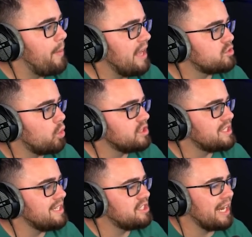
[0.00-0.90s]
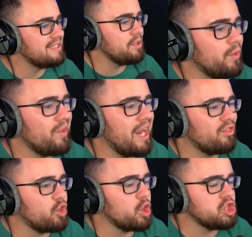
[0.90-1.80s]
best. We're on stage 19. We only got a
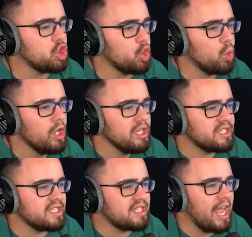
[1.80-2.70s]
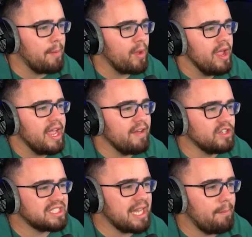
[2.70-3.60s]
32 to escape.
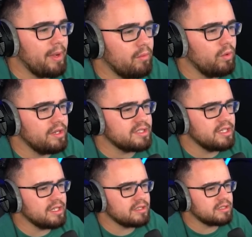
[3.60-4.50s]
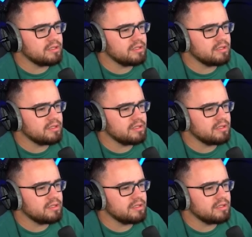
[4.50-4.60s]
Evil step. What is this?